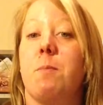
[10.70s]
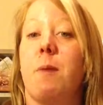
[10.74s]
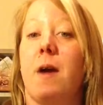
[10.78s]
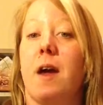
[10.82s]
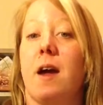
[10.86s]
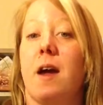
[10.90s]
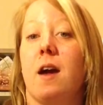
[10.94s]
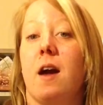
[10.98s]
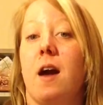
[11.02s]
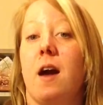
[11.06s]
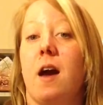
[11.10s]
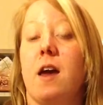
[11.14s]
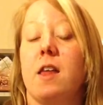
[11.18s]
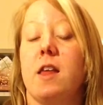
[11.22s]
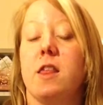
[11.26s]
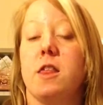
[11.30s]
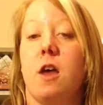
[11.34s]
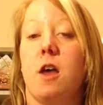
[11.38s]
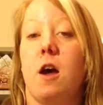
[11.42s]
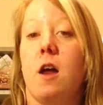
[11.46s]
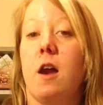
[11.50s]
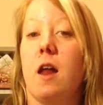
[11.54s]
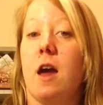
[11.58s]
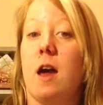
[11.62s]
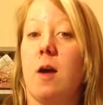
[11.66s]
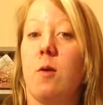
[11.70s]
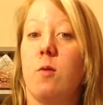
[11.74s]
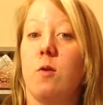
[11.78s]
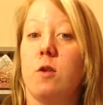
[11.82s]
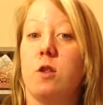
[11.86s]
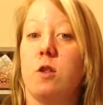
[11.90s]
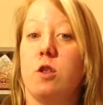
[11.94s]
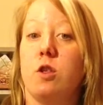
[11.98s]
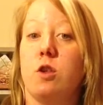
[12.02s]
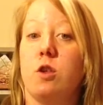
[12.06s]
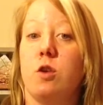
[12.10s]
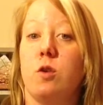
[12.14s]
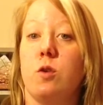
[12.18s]
Becca. I thought I
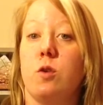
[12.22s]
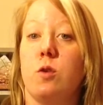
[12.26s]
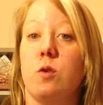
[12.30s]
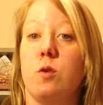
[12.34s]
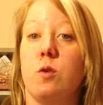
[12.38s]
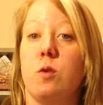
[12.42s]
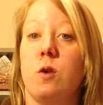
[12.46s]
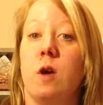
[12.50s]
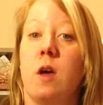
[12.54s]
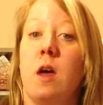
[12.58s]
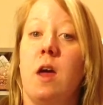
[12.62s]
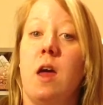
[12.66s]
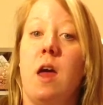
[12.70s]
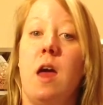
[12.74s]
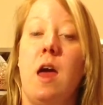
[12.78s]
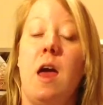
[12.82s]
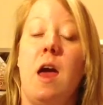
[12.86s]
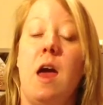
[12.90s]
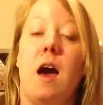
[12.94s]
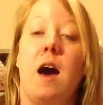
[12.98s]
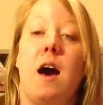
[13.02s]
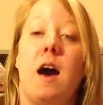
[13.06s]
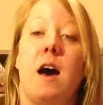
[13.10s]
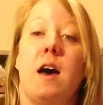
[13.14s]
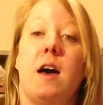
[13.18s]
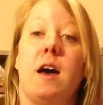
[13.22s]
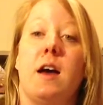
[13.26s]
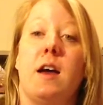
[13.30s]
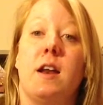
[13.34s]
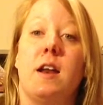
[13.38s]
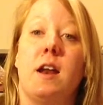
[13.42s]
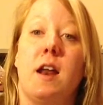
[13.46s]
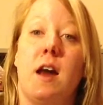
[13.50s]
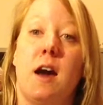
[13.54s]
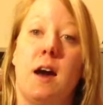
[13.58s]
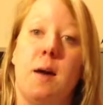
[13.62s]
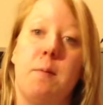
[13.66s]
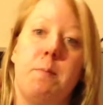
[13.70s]
would do
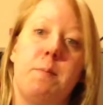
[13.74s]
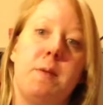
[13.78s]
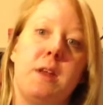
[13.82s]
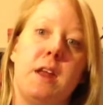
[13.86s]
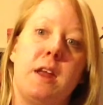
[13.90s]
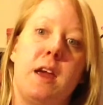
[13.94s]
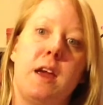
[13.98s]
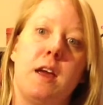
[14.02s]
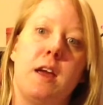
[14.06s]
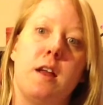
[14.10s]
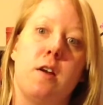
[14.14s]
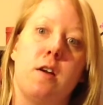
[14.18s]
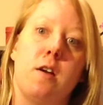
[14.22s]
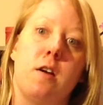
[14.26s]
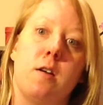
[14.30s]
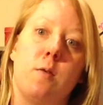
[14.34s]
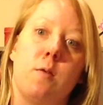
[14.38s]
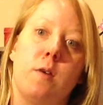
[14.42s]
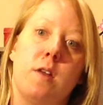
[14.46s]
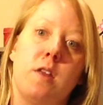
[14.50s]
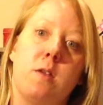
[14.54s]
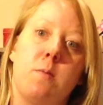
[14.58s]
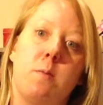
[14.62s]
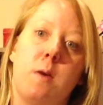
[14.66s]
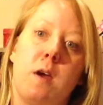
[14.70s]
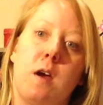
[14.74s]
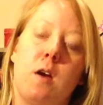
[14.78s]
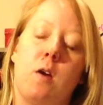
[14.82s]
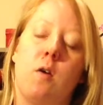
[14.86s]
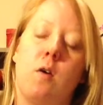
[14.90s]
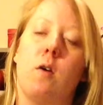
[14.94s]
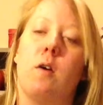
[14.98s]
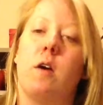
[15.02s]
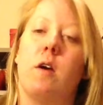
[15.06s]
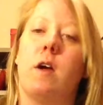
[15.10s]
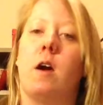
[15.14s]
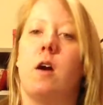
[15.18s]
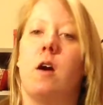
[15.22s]
an update on what's been
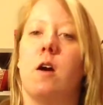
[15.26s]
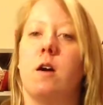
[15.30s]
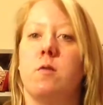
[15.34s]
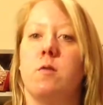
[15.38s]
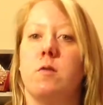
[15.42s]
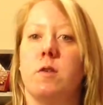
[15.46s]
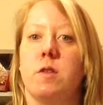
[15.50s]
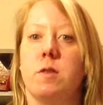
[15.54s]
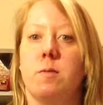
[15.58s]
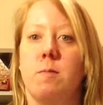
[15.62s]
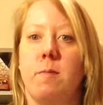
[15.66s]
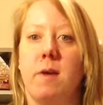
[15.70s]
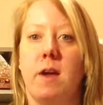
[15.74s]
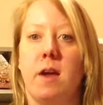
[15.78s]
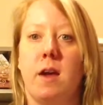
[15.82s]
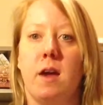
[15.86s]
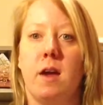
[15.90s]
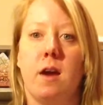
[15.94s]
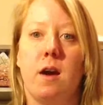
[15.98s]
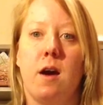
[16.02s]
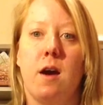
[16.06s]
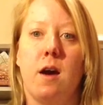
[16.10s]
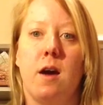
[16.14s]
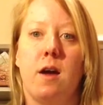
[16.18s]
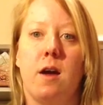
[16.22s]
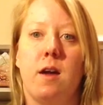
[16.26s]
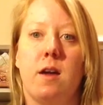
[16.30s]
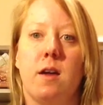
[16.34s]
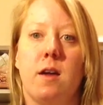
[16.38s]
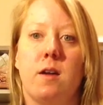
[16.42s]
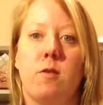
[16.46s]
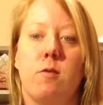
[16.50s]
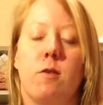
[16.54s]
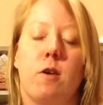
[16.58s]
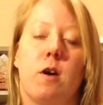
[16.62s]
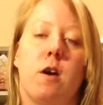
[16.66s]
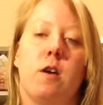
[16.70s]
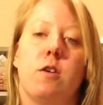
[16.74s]
going on with me in
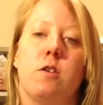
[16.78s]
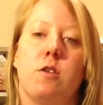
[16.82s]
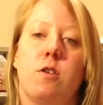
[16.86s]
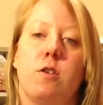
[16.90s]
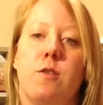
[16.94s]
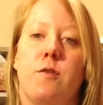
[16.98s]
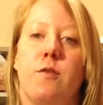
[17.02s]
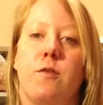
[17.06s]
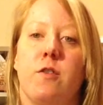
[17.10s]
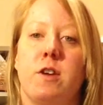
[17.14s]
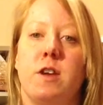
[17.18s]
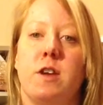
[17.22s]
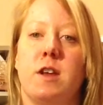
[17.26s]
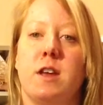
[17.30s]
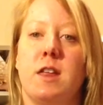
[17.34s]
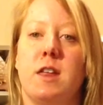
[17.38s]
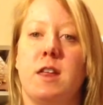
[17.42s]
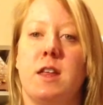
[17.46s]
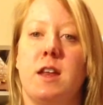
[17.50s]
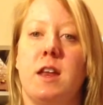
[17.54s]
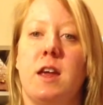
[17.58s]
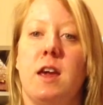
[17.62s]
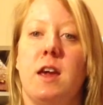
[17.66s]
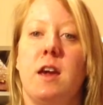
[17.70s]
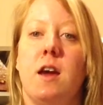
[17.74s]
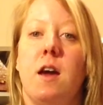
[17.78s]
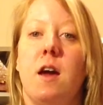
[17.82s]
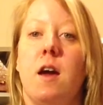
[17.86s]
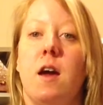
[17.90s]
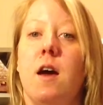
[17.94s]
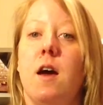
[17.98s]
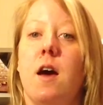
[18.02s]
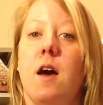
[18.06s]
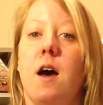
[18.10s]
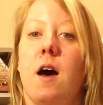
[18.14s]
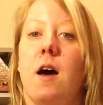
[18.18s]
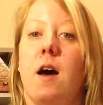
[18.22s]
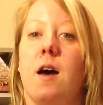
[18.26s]
regards to fertility.
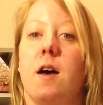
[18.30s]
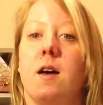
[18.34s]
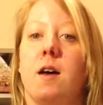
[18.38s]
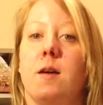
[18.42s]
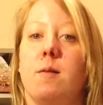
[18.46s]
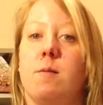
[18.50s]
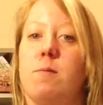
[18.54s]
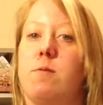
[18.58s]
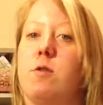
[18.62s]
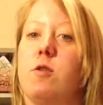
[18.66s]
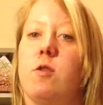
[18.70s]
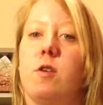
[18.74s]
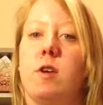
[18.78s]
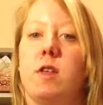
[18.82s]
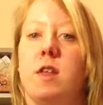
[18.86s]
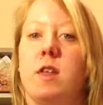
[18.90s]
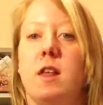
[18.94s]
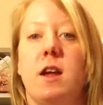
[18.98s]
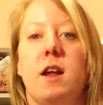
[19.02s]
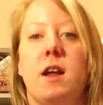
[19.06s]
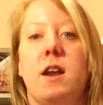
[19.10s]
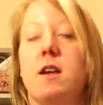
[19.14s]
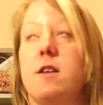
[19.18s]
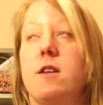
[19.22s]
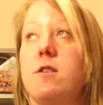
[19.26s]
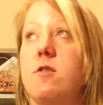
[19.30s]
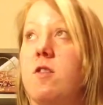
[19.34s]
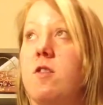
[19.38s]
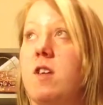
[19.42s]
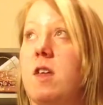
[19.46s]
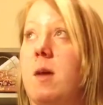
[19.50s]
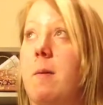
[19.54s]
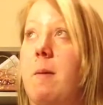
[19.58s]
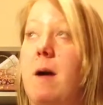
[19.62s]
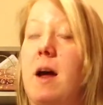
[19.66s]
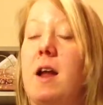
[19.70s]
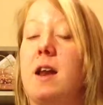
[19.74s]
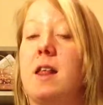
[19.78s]
Sorry, the lighting's really
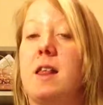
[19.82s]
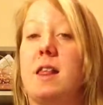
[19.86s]
bad.